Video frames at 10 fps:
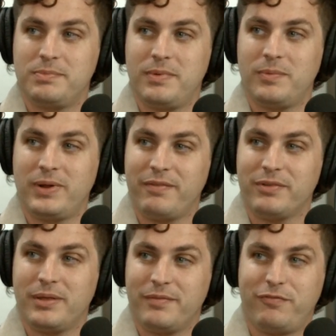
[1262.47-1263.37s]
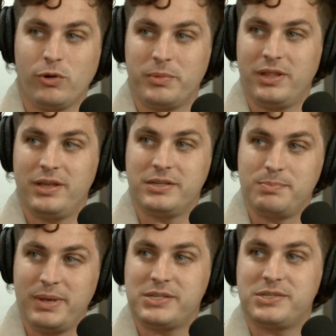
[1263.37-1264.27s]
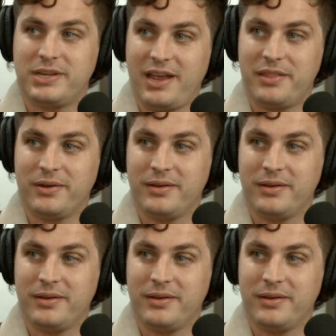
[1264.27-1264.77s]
whatever the formula is mixed together.